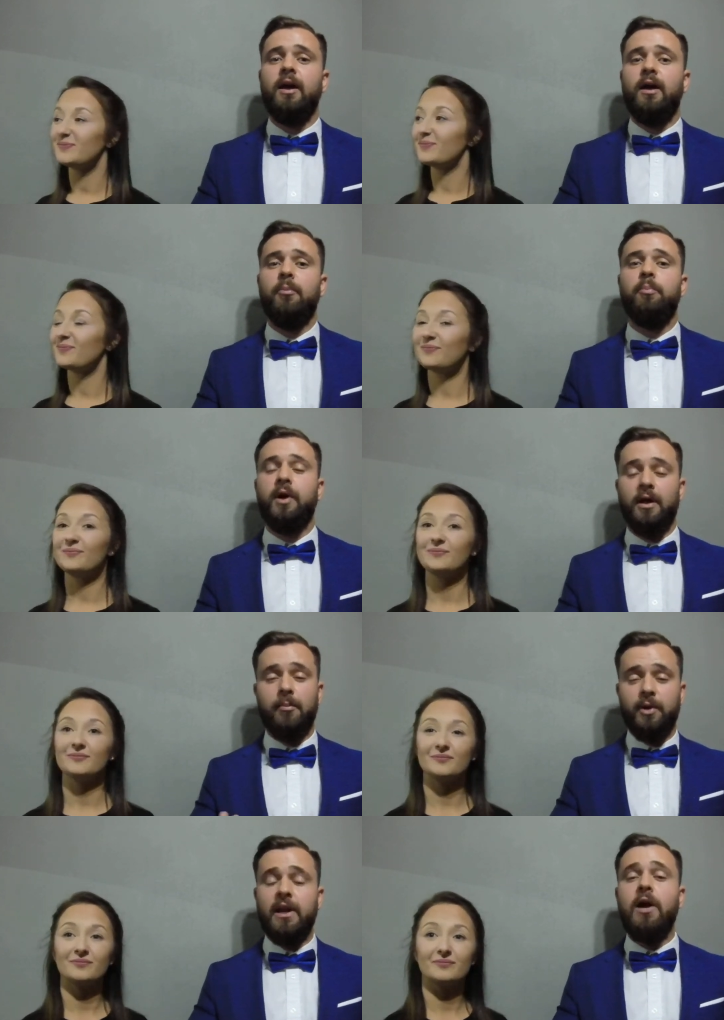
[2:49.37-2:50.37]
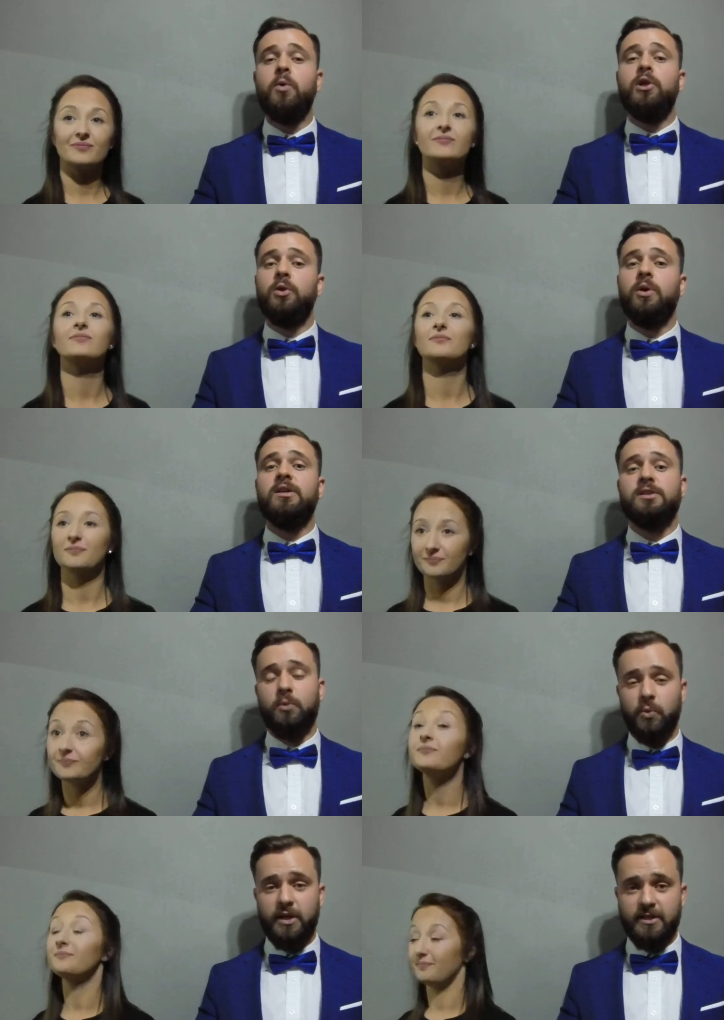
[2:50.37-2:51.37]
Speaker 1: uh, below US
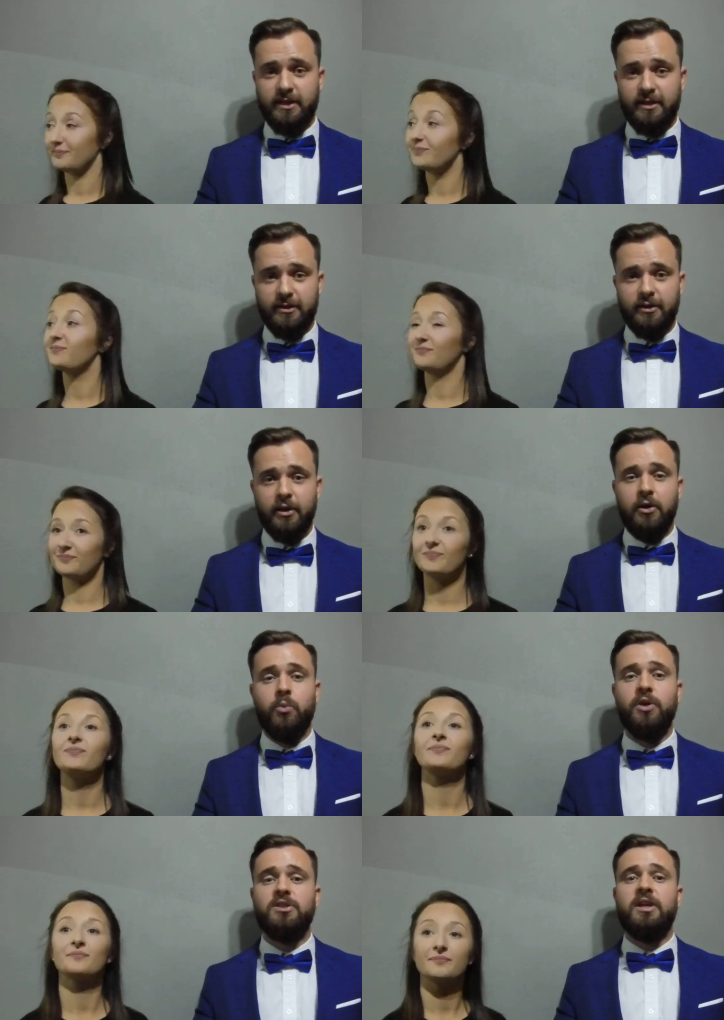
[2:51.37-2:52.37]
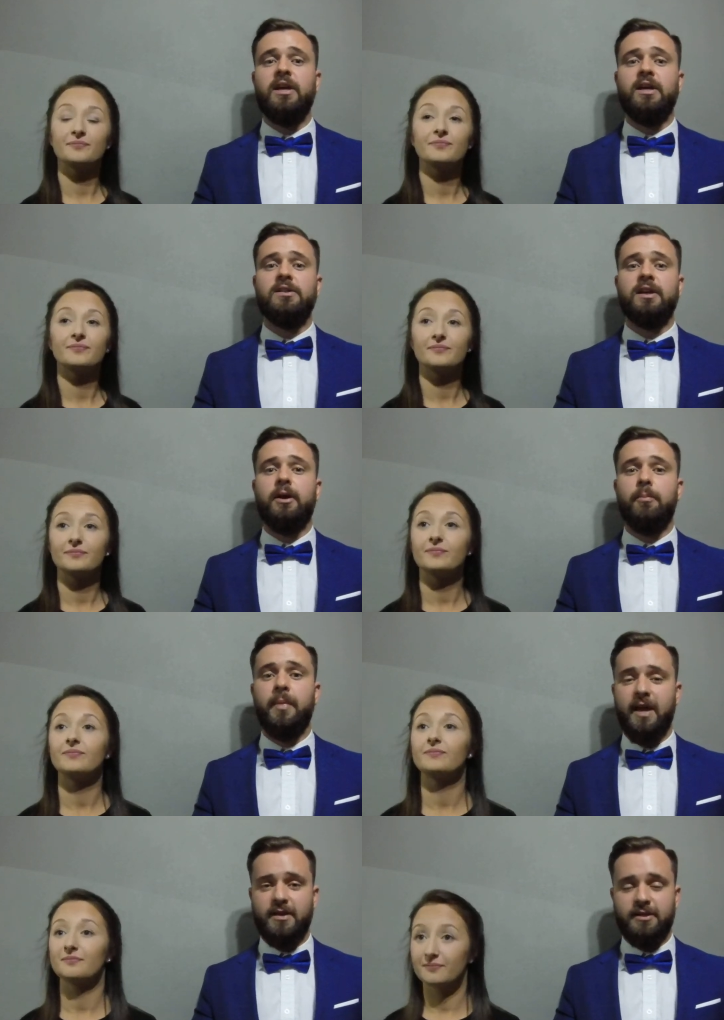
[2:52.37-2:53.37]
retail, which is
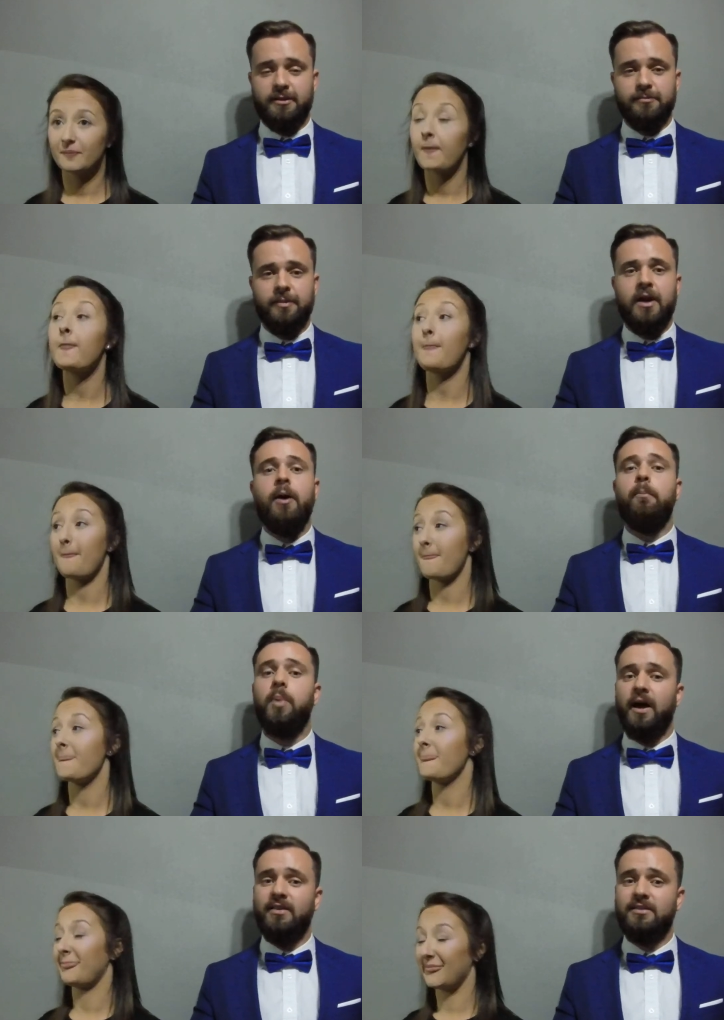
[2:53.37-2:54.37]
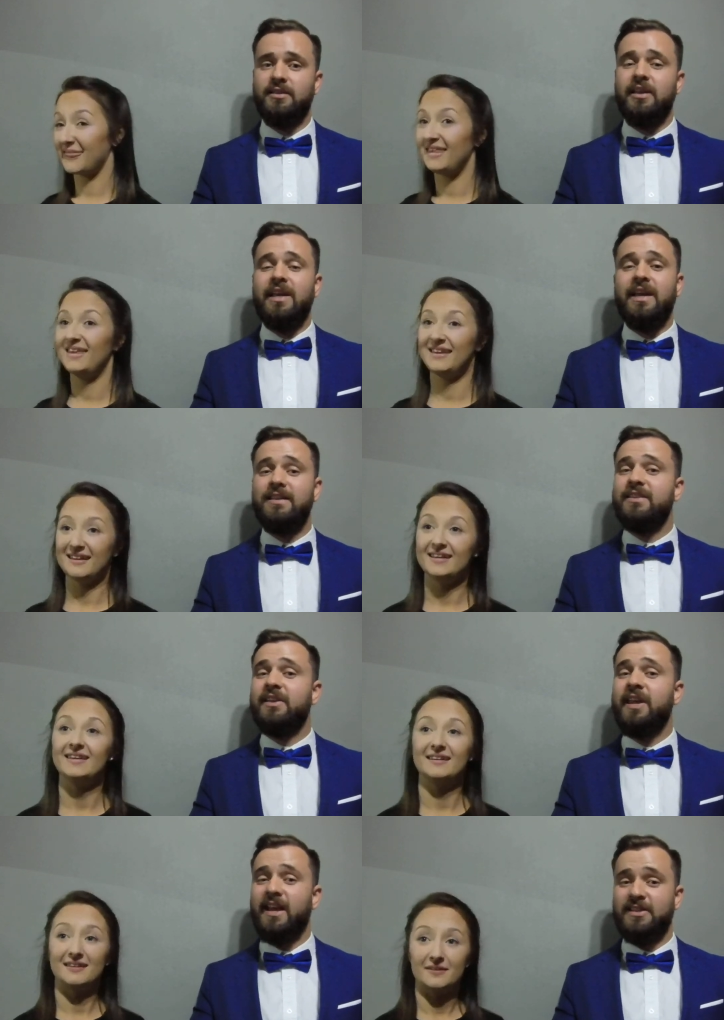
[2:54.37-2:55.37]
amazing. But it
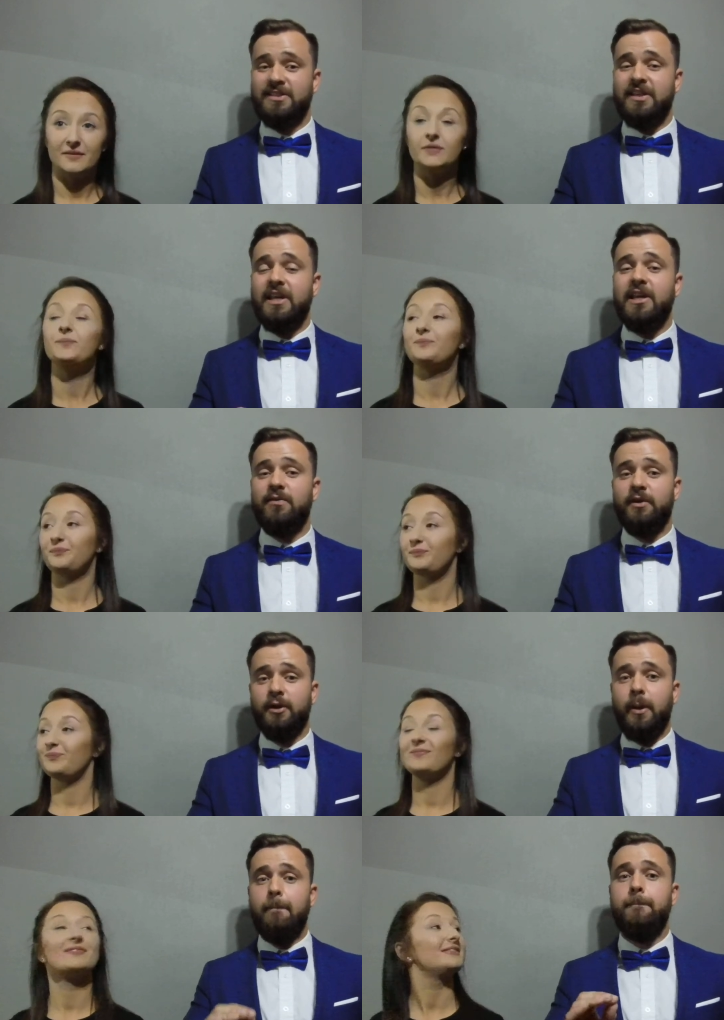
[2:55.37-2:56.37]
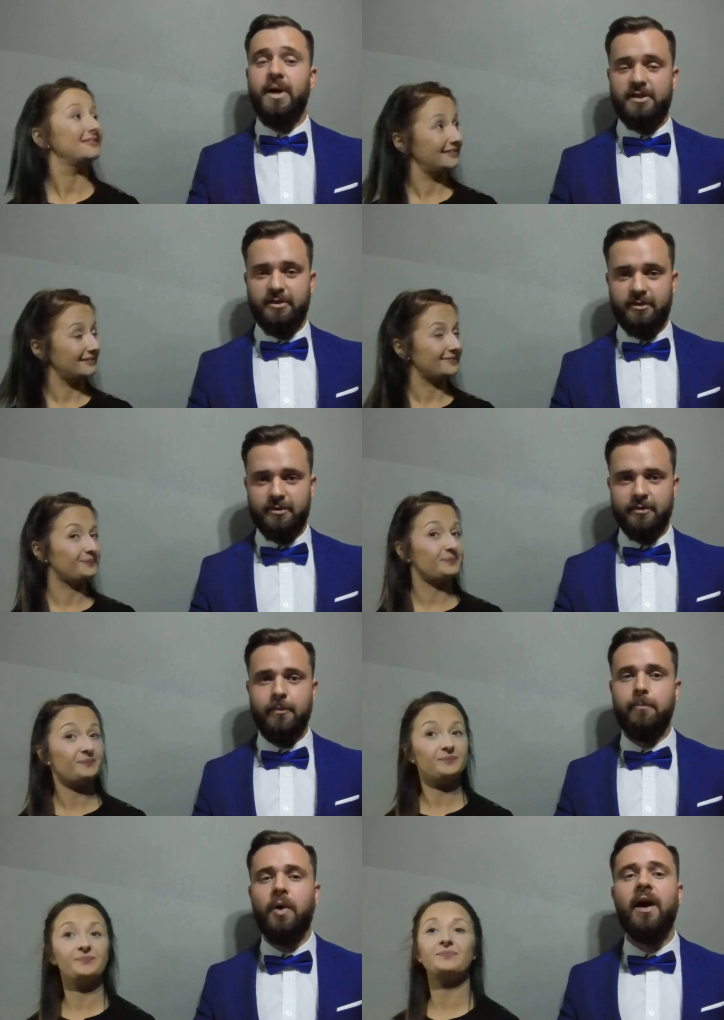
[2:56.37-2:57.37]
gets even better.
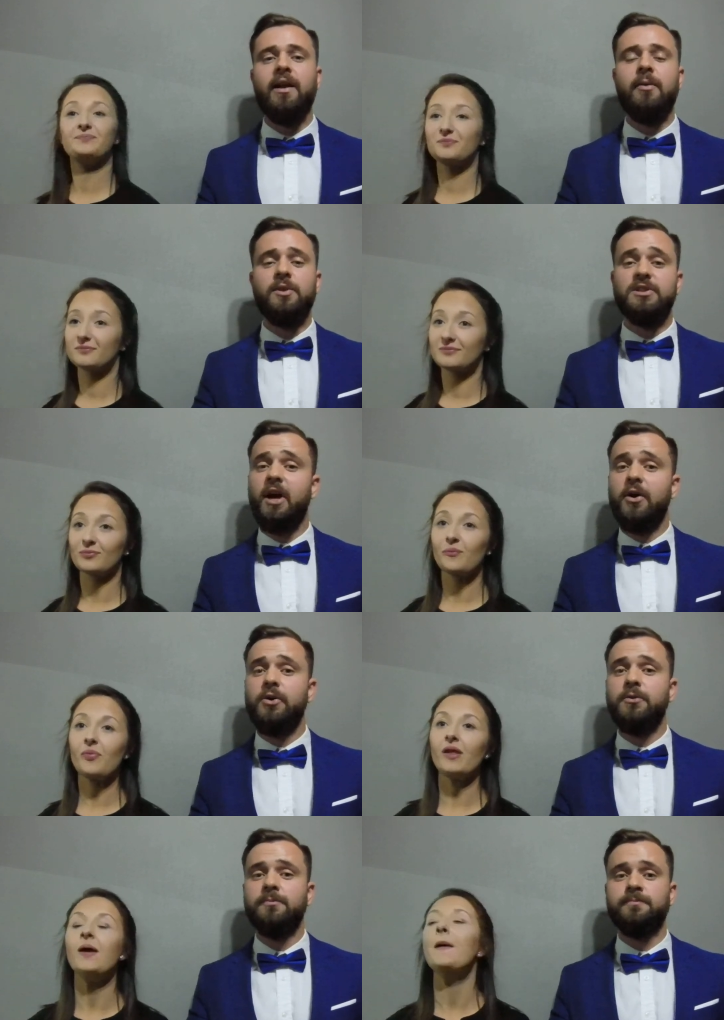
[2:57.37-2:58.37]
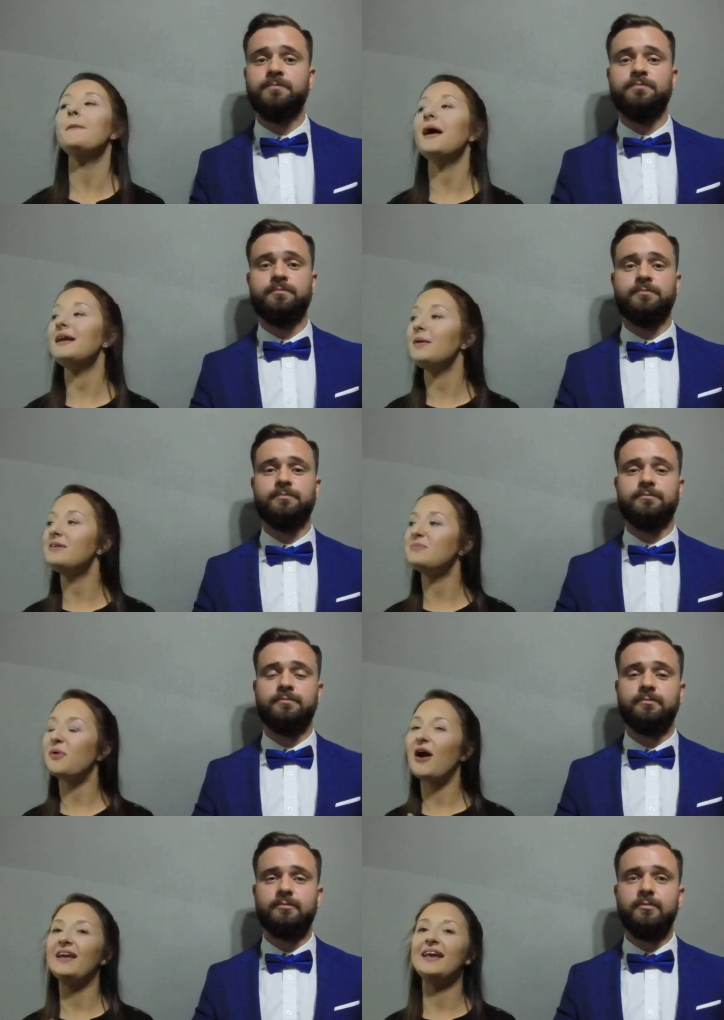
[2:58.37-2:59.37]
My name is Jaco. My name is
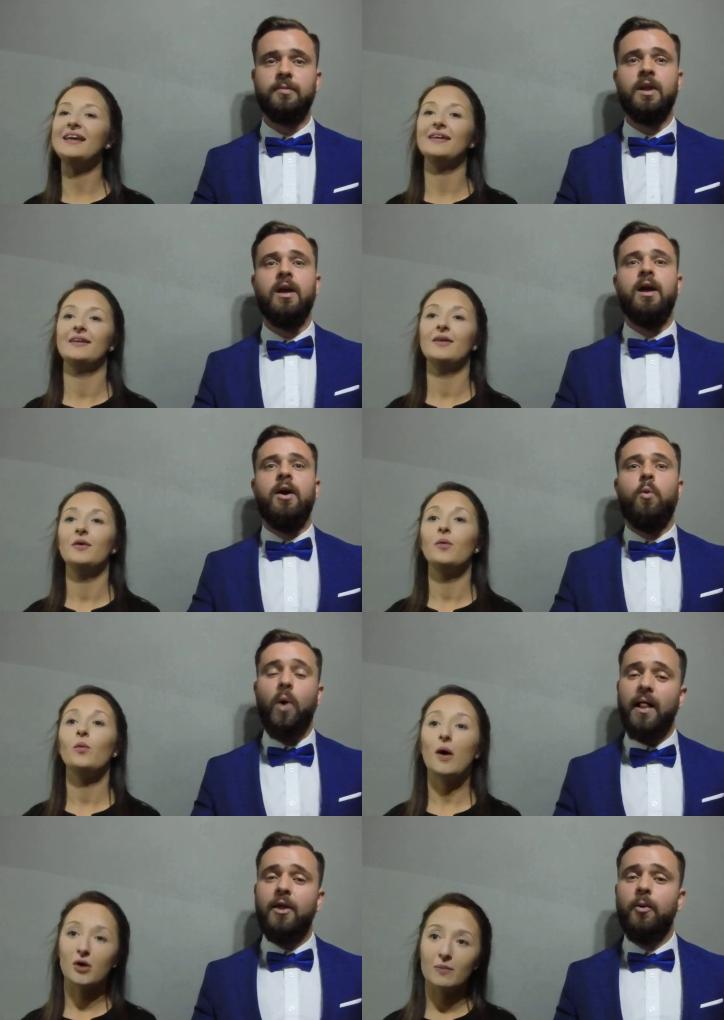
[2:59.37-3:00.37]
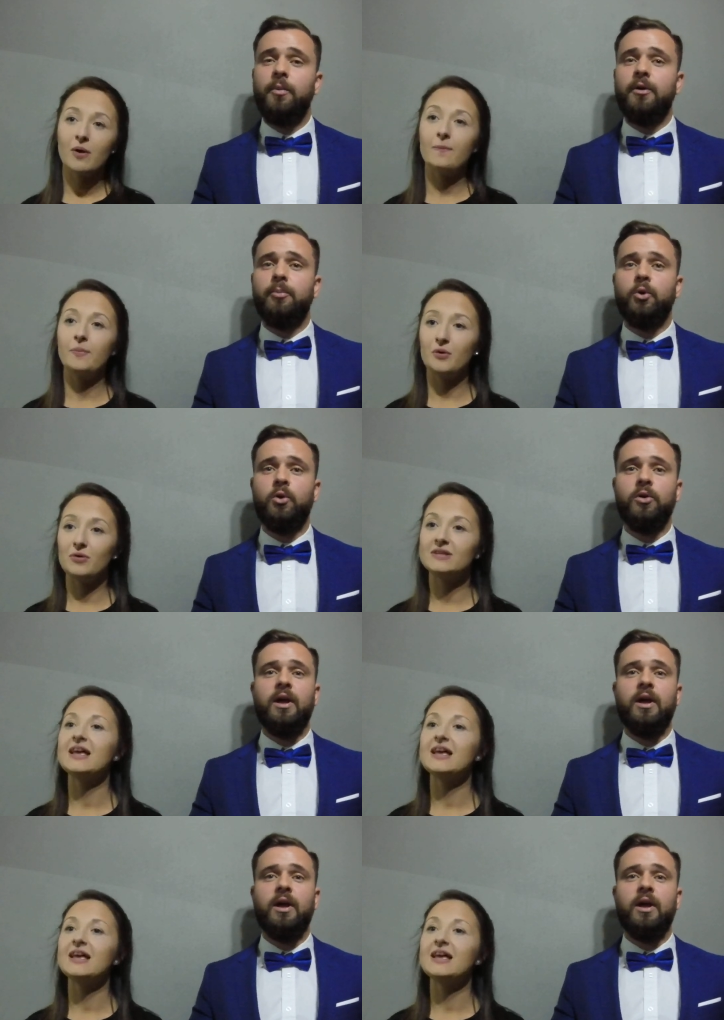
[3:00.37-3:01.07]
Briony. Welcome on board